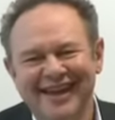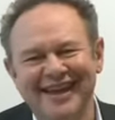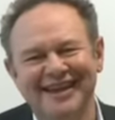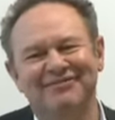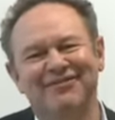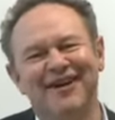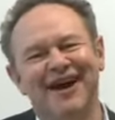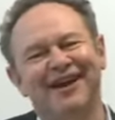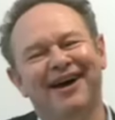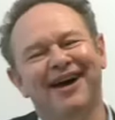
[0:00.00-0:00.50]

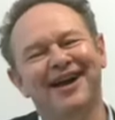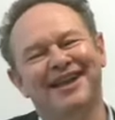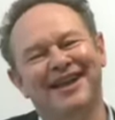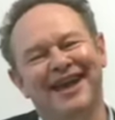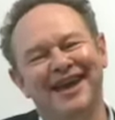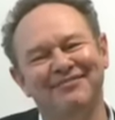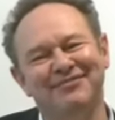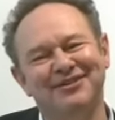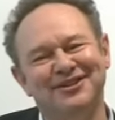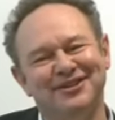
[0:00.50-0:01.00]
In fact, I
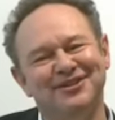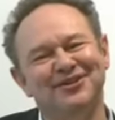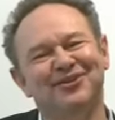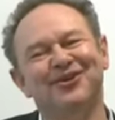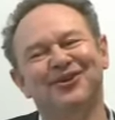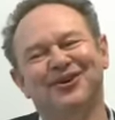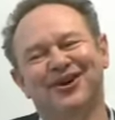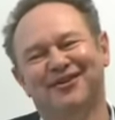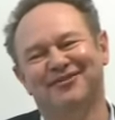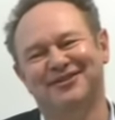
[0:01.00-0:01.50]
gave a
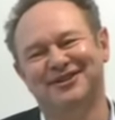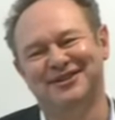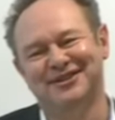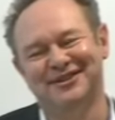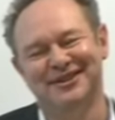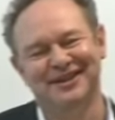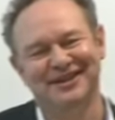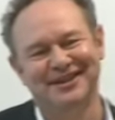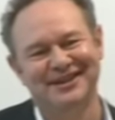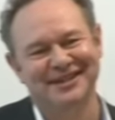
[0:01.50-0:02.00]
talk after
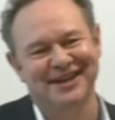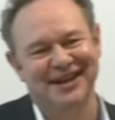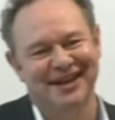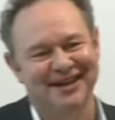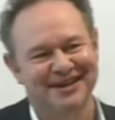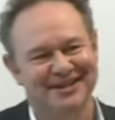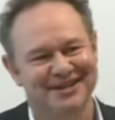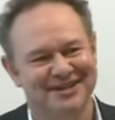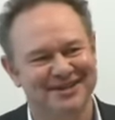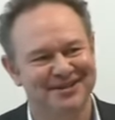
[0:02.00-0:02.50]
doing this
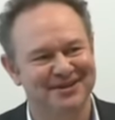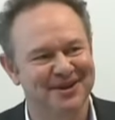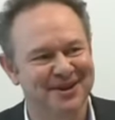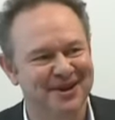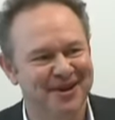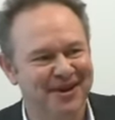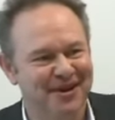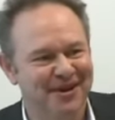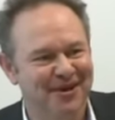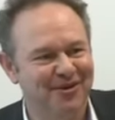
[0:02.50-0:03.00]
case to
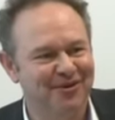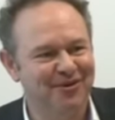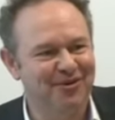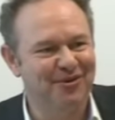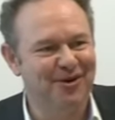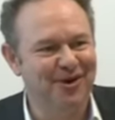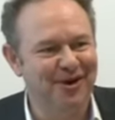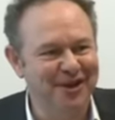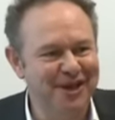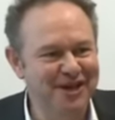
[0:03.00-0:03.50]

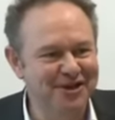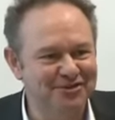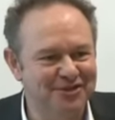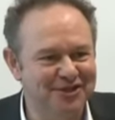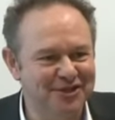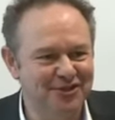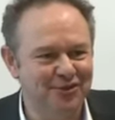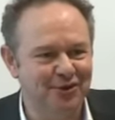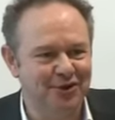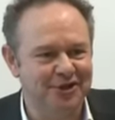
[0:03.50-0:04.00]
an
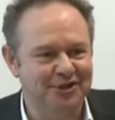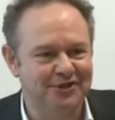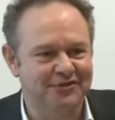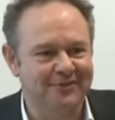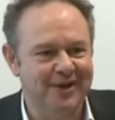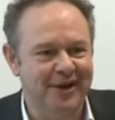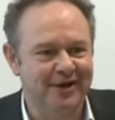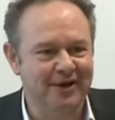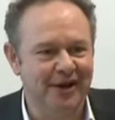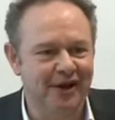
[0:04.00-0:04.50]
interested audience,
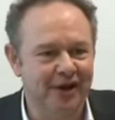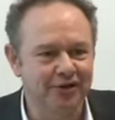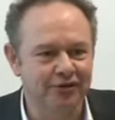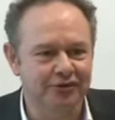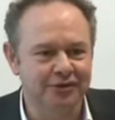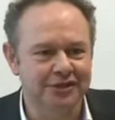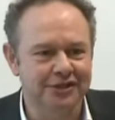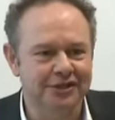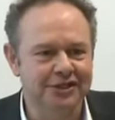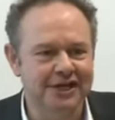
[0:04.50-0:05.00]
about
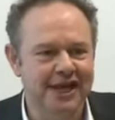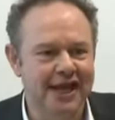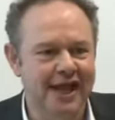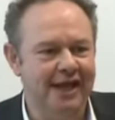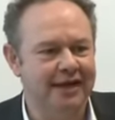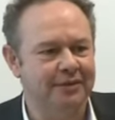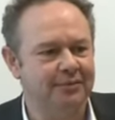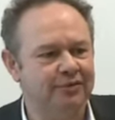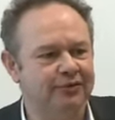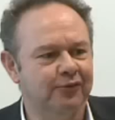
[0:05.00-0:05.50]

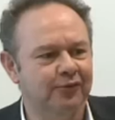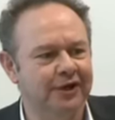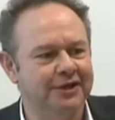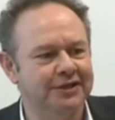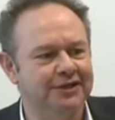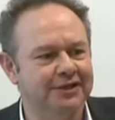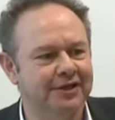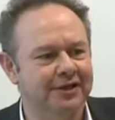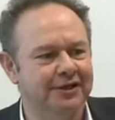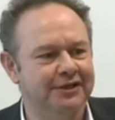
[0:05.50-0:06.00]
110, and before I
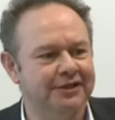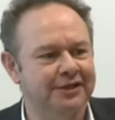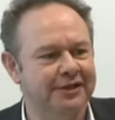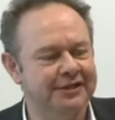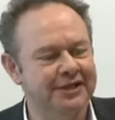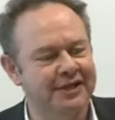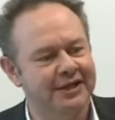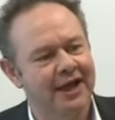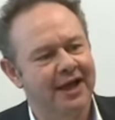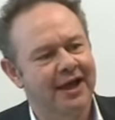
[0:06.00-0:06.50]
started I
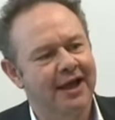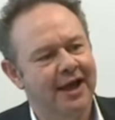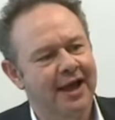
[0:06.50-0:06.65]
said,